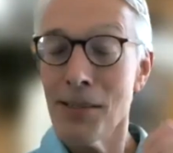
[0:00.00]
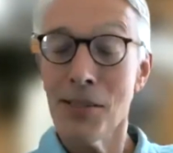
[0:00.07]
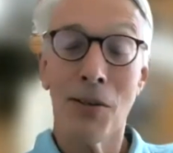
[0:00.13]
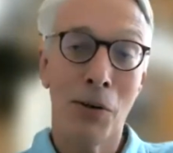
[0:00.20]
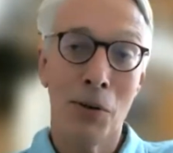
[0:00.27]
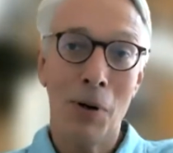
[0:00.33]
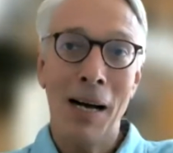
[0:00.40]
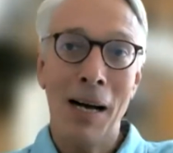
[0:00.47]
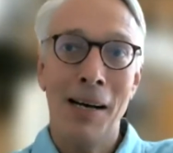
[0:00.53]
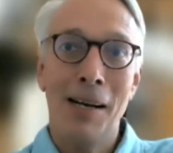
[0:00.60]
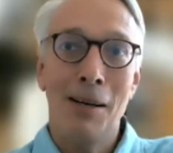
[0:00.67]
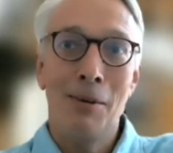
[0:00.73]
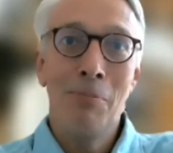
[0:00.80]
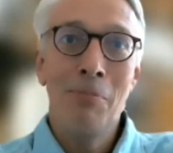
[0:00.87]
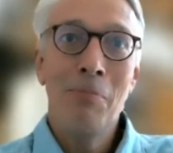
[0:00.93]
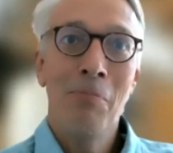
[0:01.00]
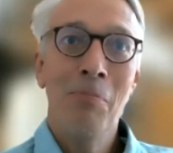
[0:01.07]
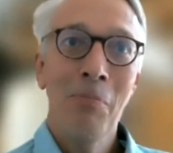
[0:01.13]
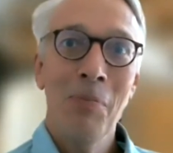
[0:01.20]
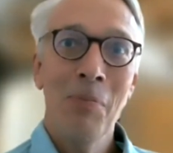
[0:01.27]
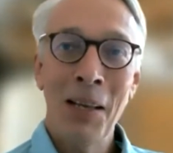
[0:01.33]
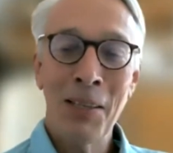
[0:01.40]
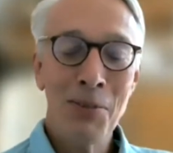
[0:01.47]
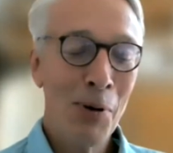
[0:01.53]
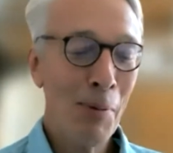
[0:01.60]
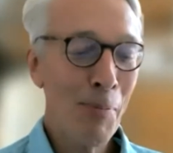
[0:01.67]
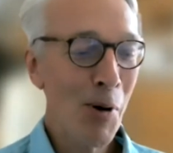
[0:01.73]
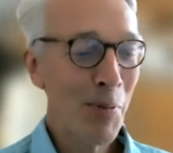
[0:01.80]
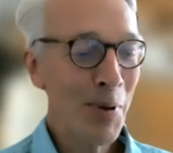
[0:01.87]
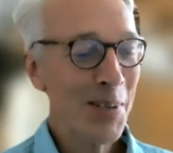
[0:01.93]
so that's what I'm
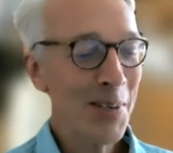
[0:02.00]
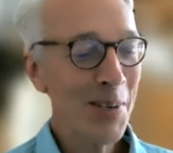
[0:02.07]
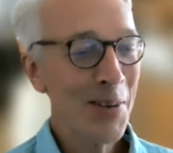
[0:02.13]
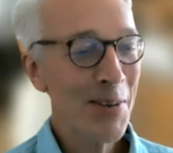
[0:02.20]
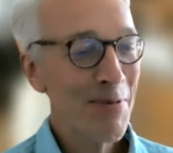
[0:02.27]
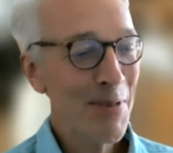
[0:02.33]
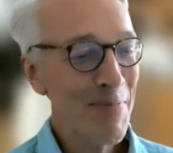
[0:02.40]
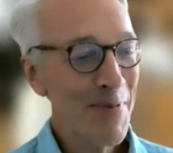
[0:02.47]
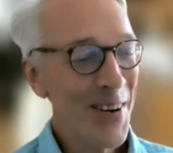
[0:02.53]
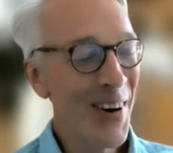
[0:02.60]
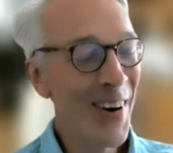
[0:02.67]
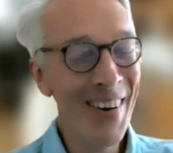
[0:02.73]
hoping to learn from you.